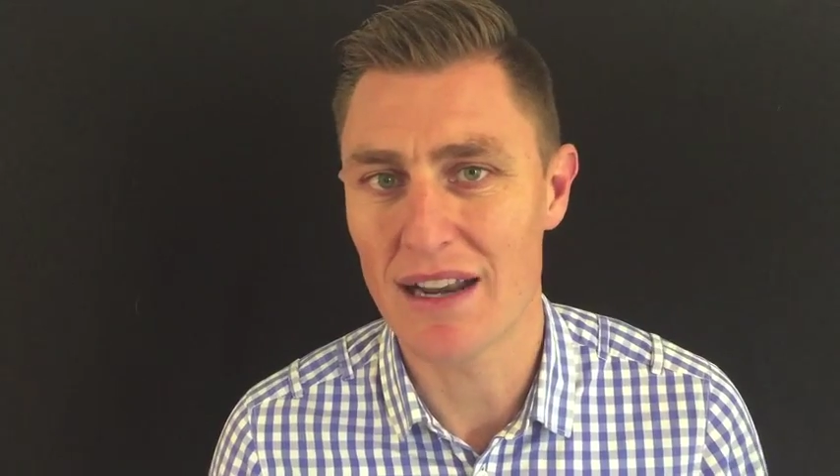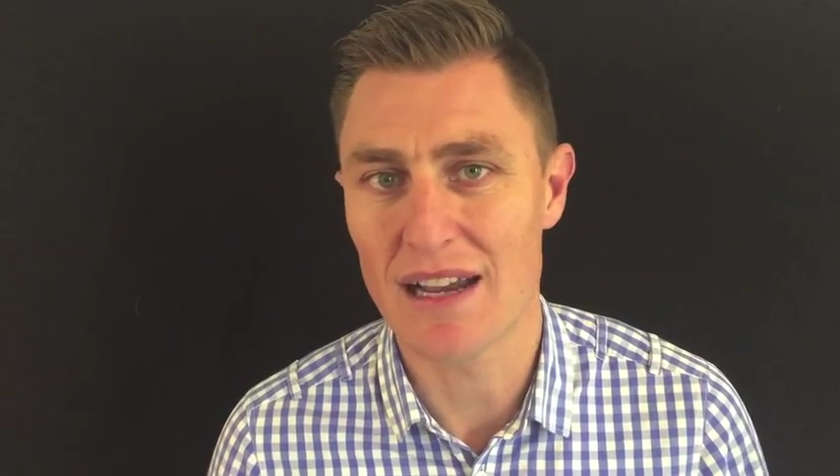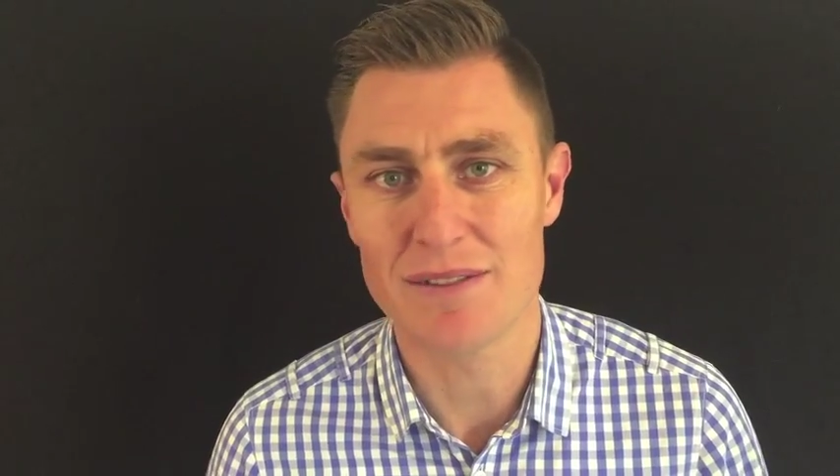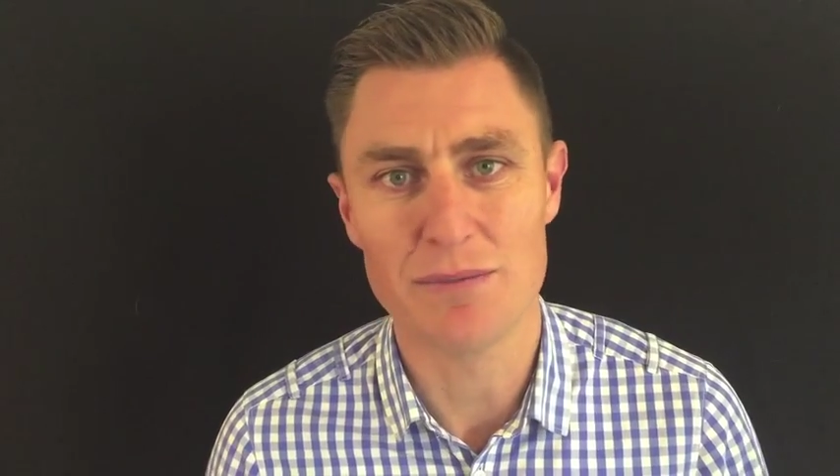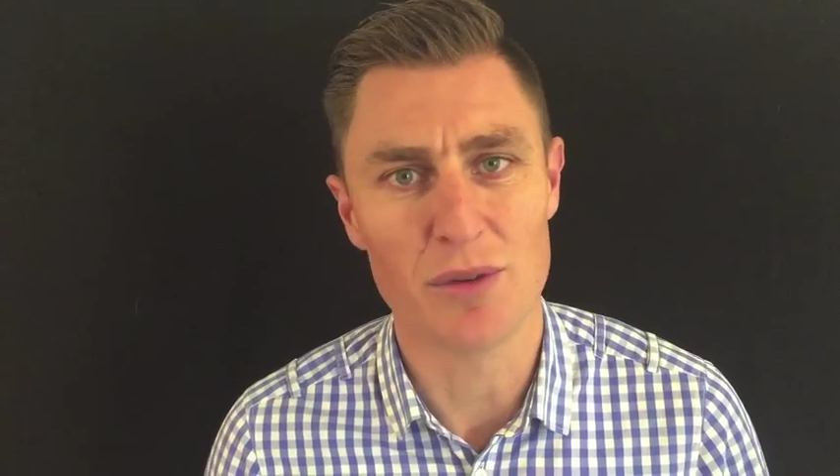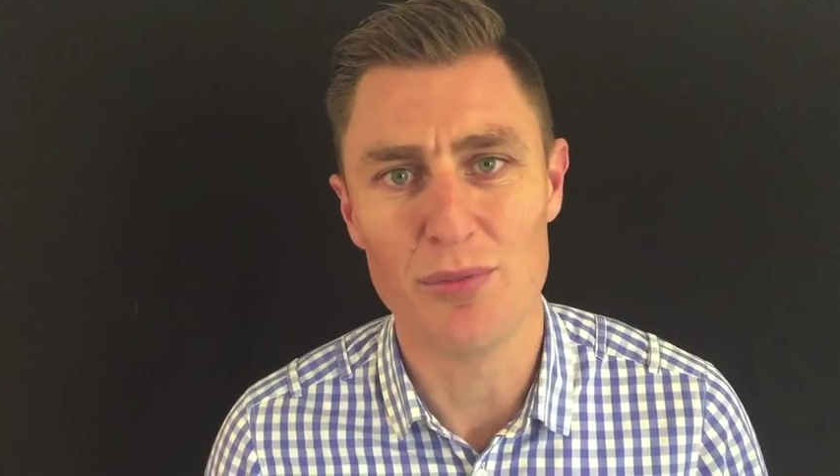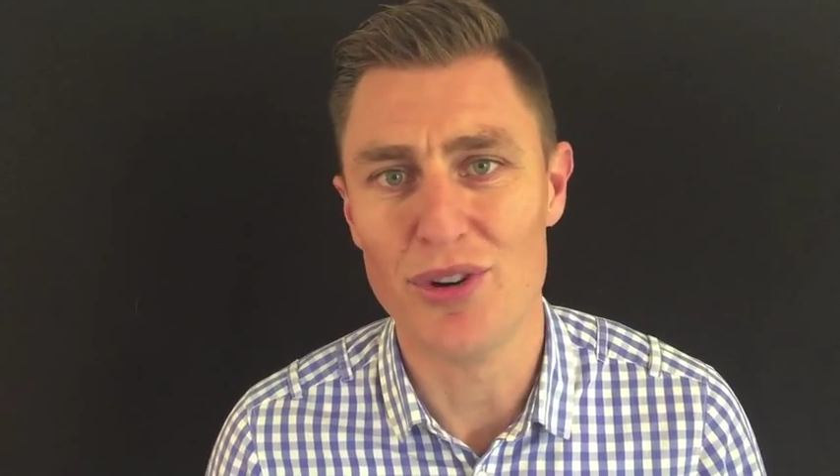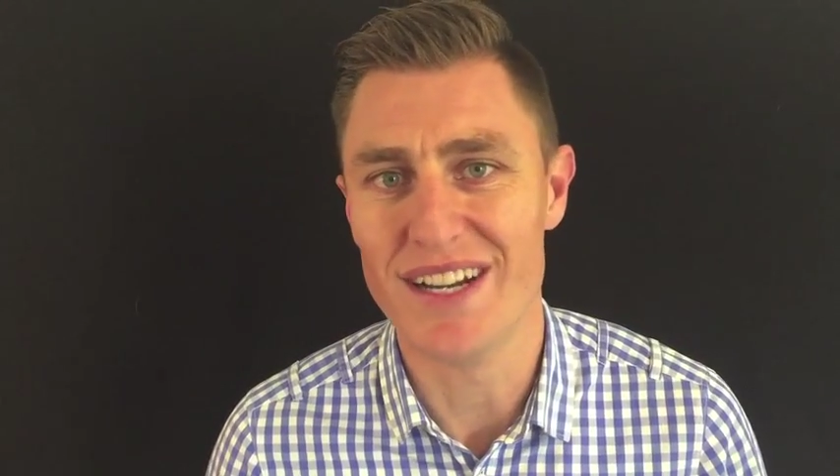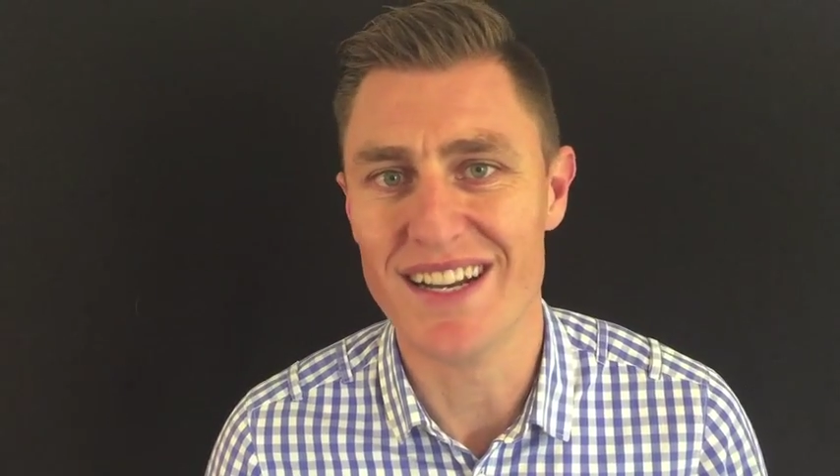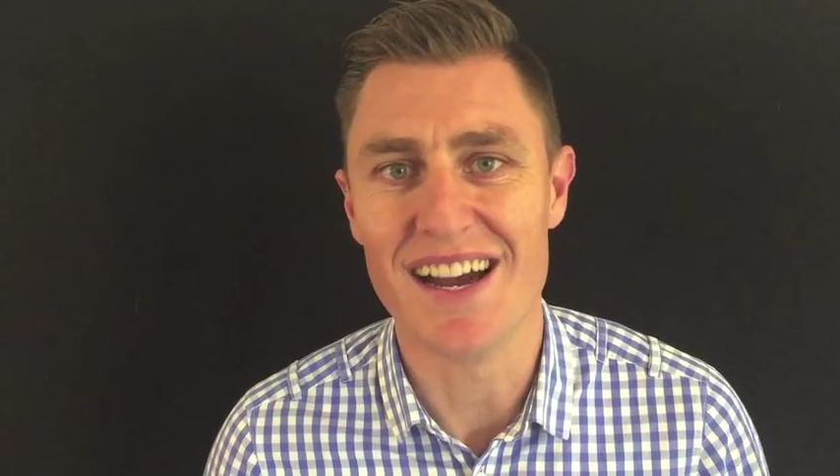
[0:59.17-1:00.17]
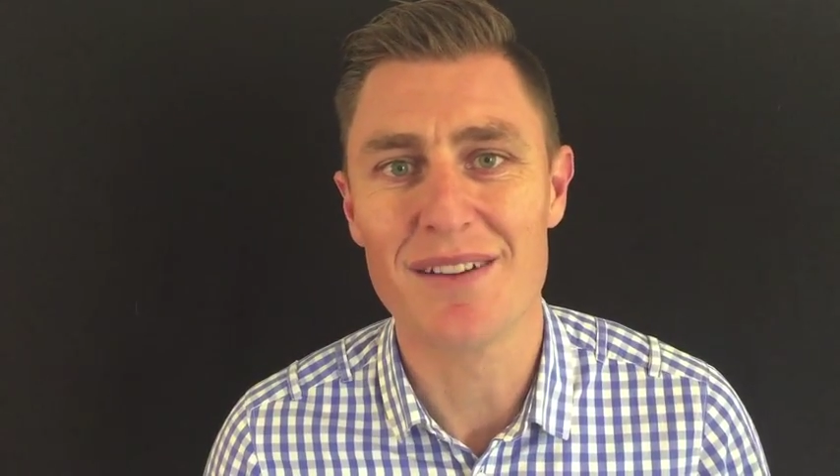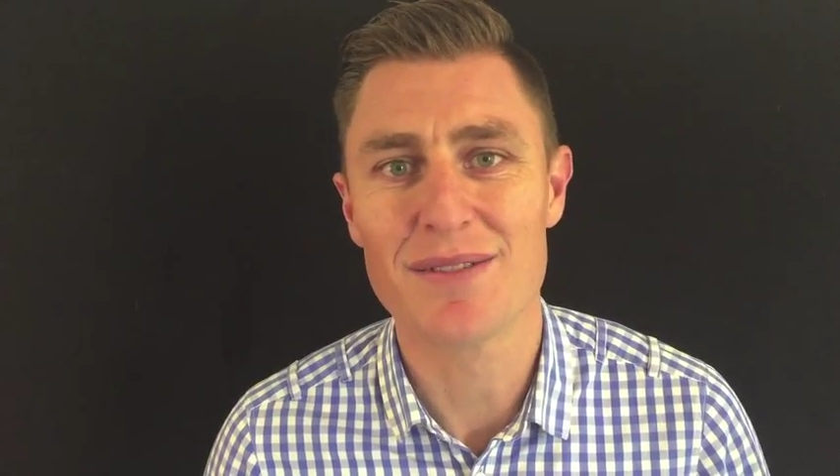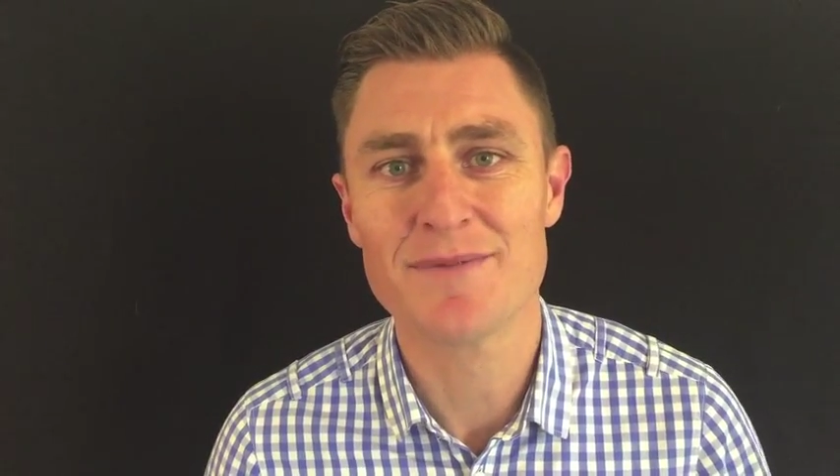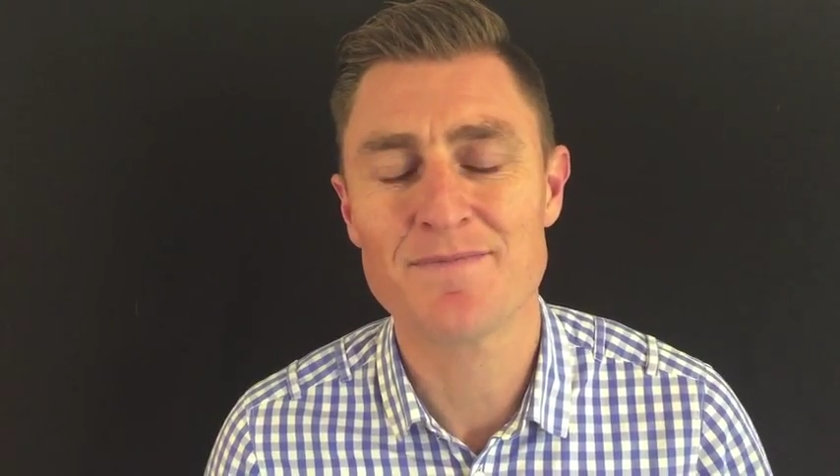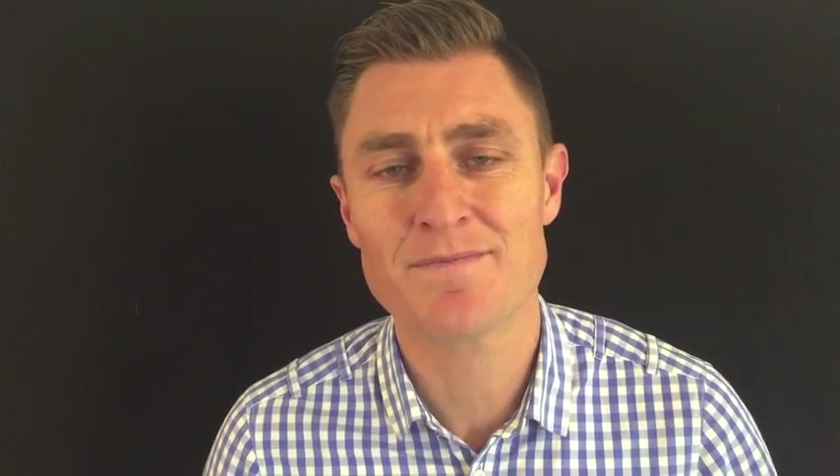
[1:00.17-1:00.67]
enough, I'm not pretty enough.